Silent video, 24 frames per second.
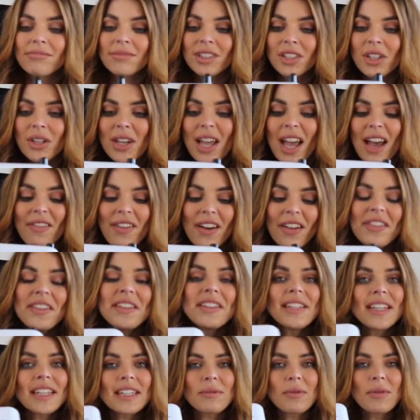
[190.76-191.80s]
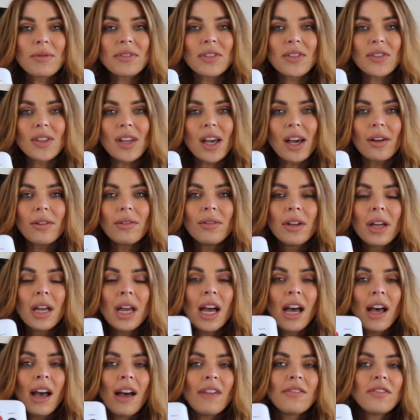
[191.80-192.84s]
So yeah, I've had this 6 months or so.
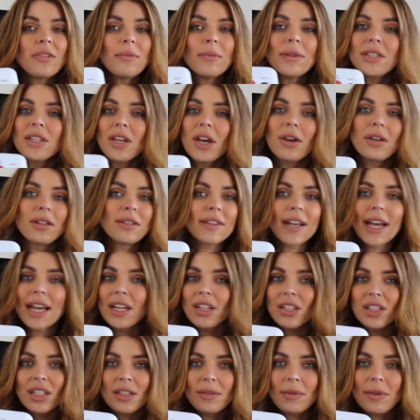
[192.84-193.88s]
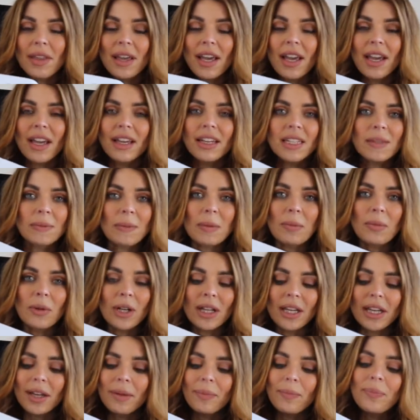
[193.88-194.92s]
I've done my toes for ages with it. It's been
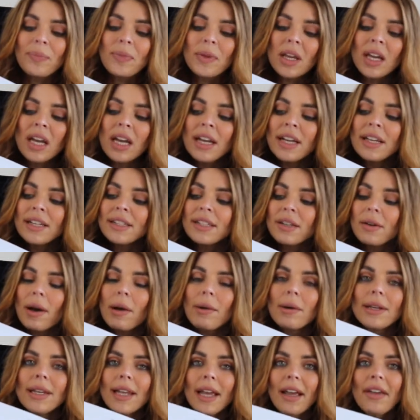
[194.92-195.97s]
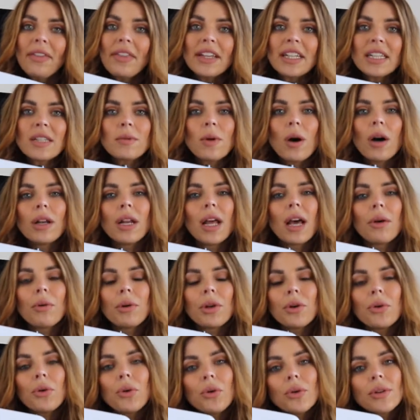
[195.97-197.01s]
brilliant. So I will link this one. I
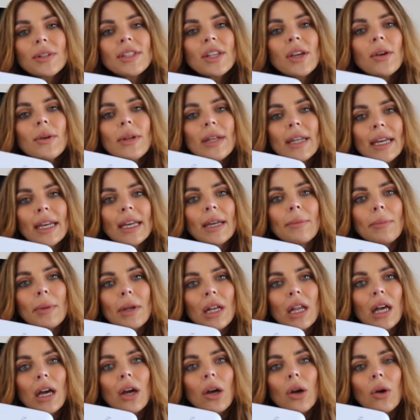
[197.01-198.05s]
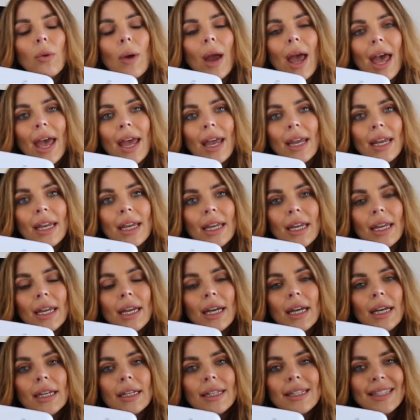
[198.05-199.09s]
will also link below
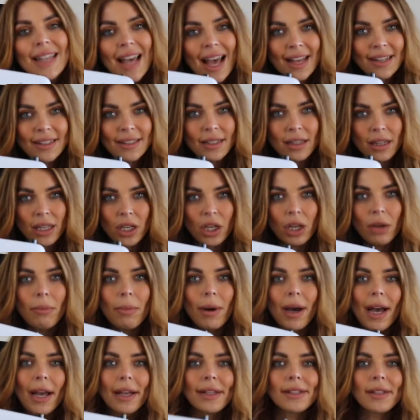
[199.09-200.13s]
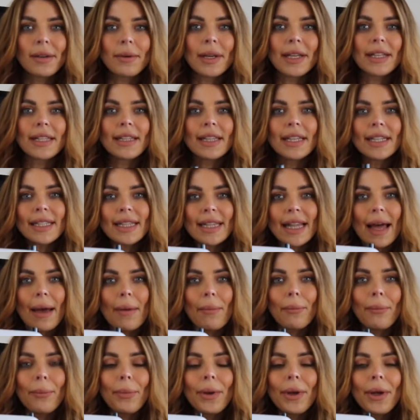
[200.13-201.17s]
a set that you can buy. So it's this
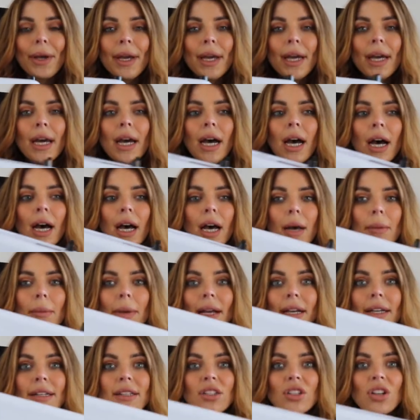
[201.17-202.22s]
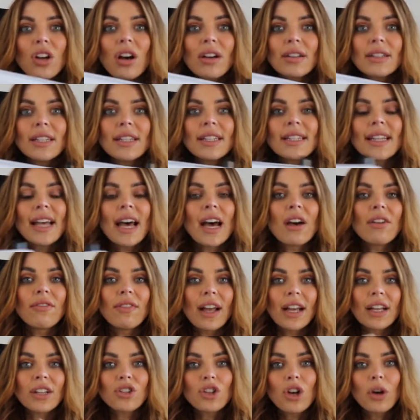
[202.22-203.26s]
lamp, like a starter set of
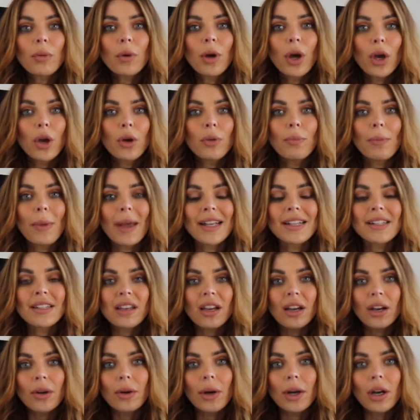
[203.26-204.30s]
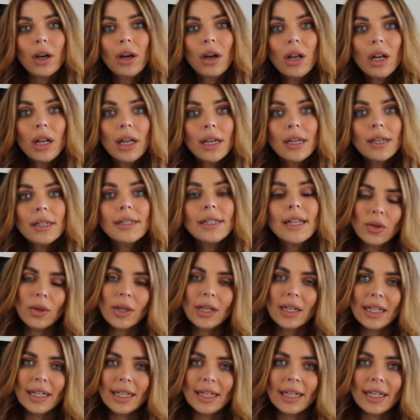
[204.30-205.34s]
like top coat, base coat and colours, new
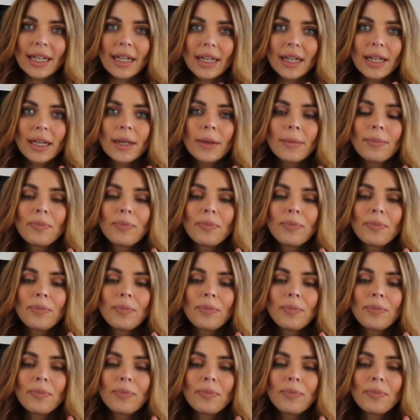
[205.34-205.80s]
cleaning